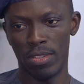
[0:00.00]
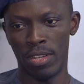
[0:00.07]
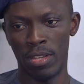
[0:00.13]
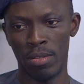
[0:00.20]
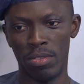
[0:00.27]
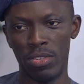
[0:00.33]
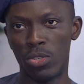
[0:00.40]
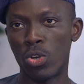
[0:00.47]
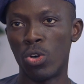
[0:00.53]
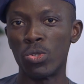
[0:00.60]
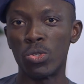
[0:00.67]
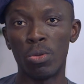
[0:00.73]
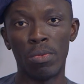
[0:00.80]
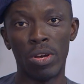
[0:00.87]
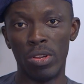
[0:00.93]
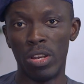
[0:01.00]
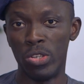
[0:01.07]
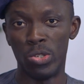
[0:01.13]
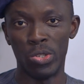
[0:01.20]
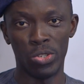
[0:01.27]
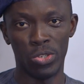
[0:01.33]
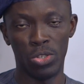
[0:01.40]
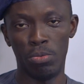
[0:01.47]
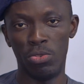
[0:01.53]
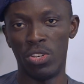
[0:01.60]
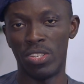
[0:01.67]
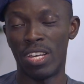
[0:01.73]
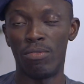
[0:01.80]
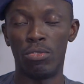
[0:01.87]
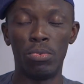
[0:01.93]
this customer relationship, you
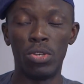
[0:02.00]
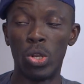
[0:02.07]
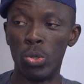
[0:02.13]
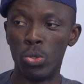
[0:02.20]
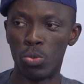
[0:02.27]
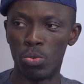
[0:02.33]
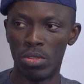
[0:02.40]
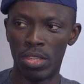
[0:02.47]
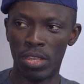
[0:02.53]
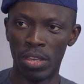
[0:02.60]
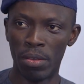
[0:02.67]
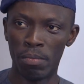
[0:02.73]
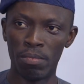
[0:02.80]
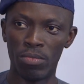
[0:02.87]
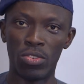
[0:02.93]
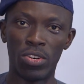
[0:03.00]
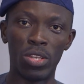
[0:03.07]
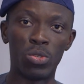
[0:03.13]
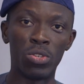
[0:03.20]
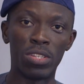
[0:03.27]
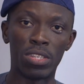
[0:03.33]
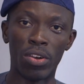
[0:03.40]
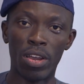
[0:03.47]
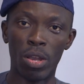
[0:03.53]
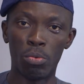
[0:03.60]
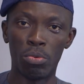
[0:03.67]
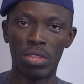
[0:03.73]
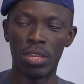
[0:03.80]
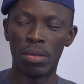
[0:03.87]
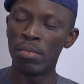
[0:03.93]
just have to be close with them, try to interact
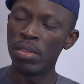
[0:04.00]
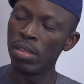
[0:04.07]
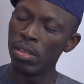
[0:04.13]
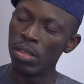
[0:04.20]
with them.